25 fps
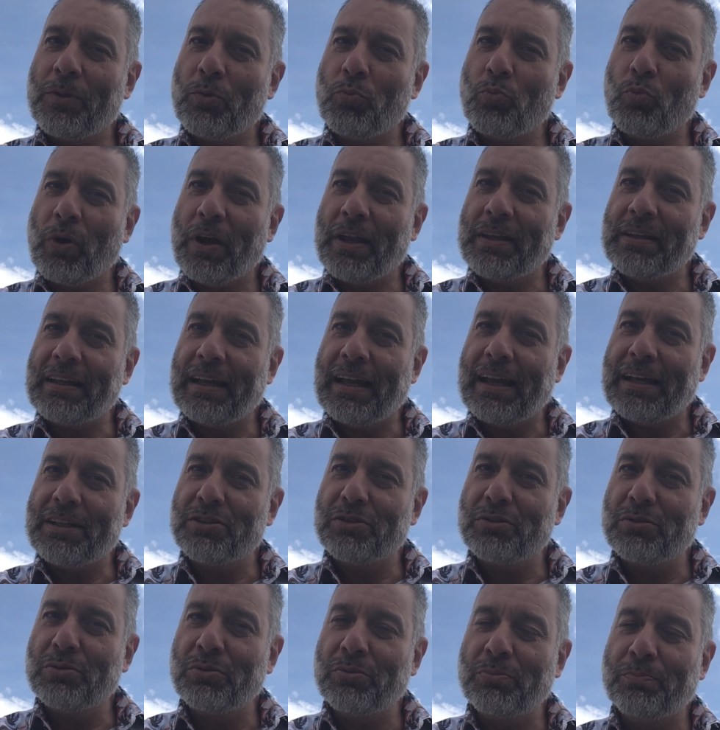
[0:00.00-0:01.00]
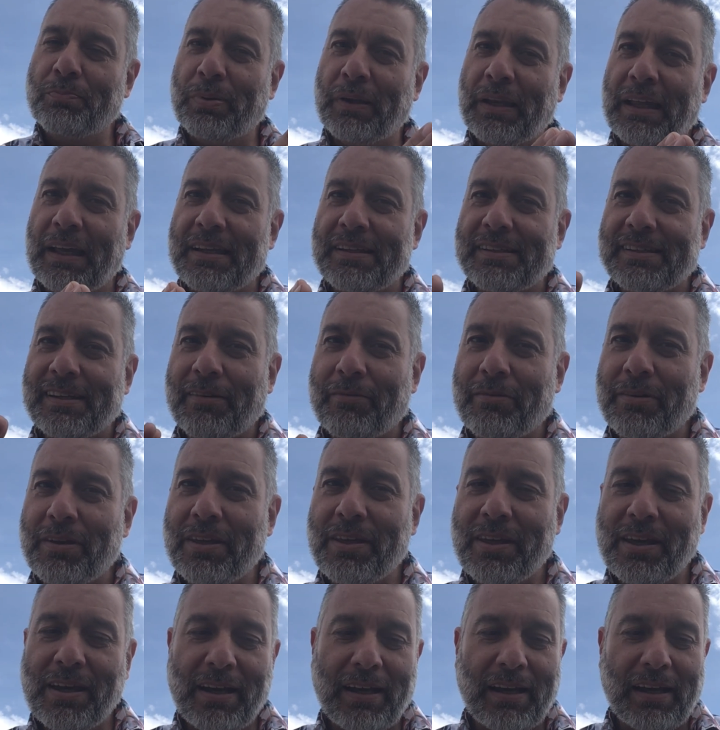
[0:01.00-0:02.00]
when they had to play
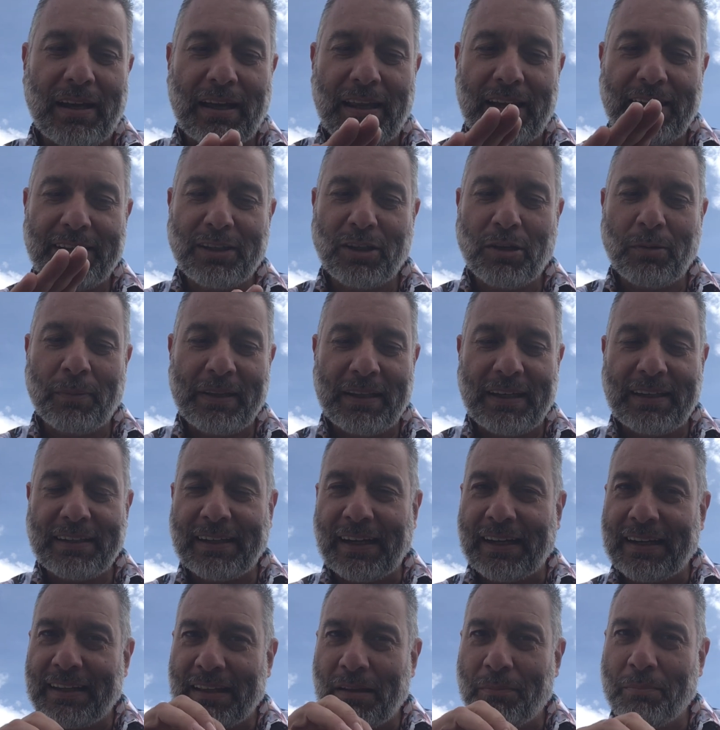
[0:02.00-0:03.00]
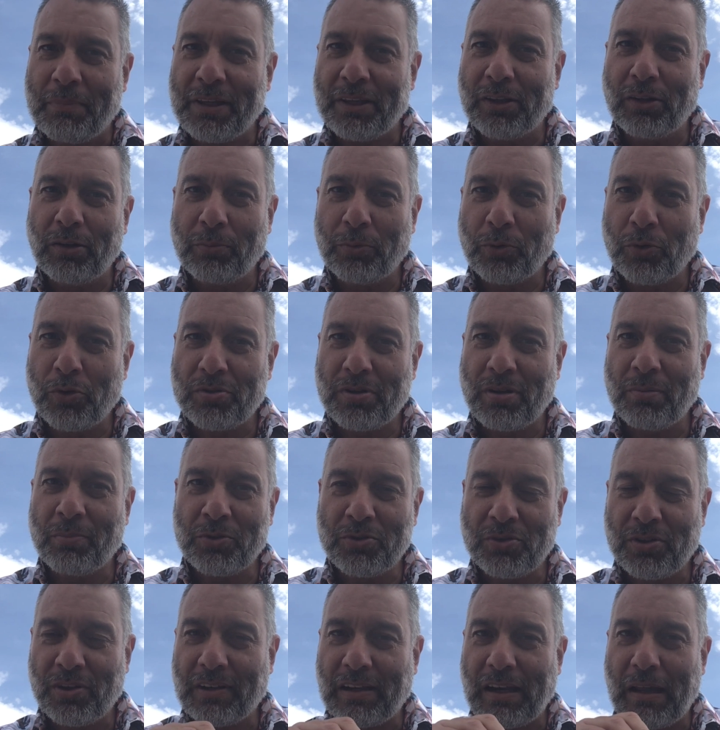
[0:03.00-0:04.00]
Sevilla, Atletico Madrid, and in the middle Borussia
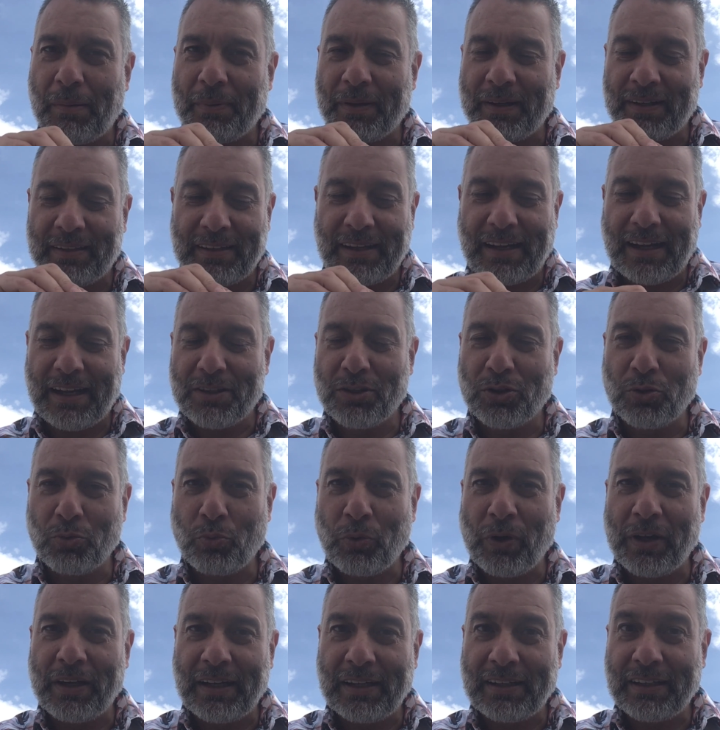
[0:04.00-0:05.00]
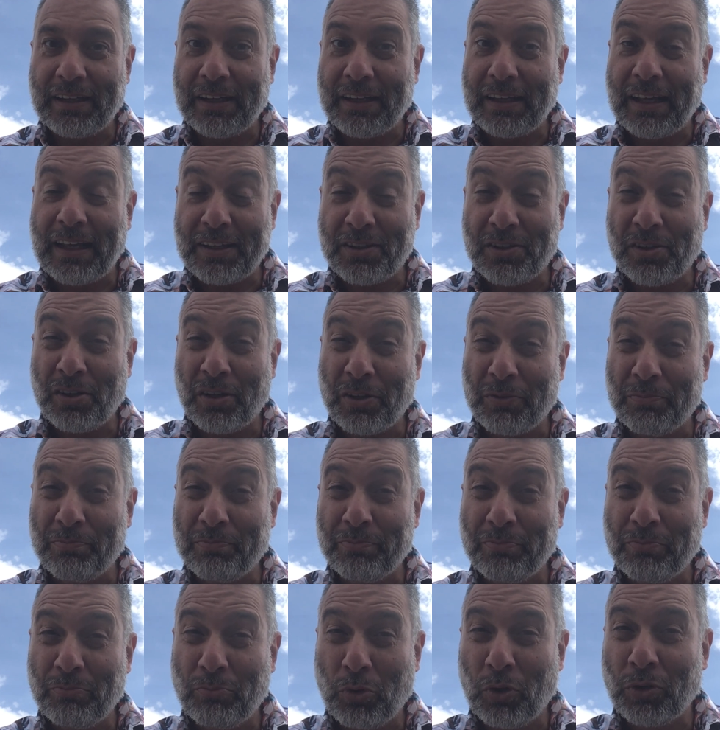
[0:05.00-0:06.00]
Mönchengladbach, and they had to win, and they actually
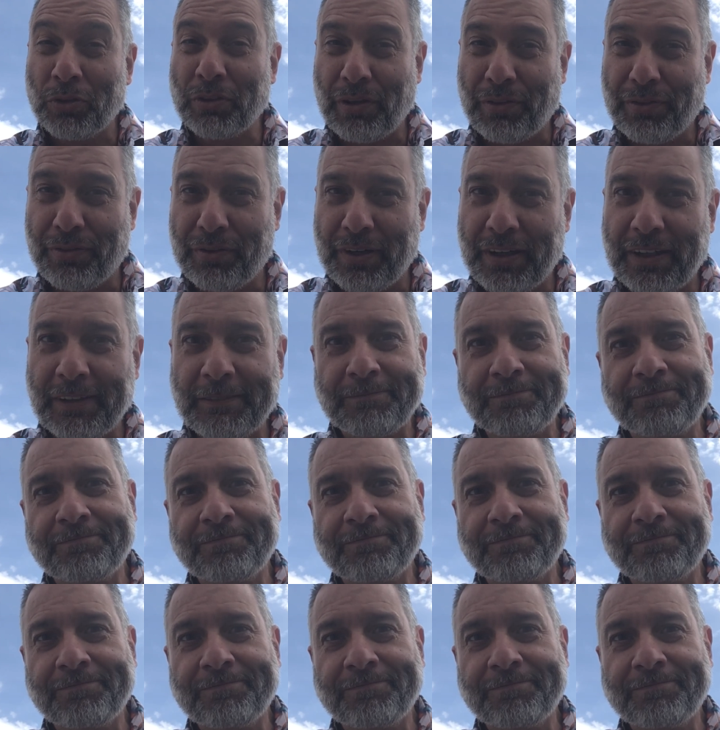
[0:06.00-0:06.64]
won the 3.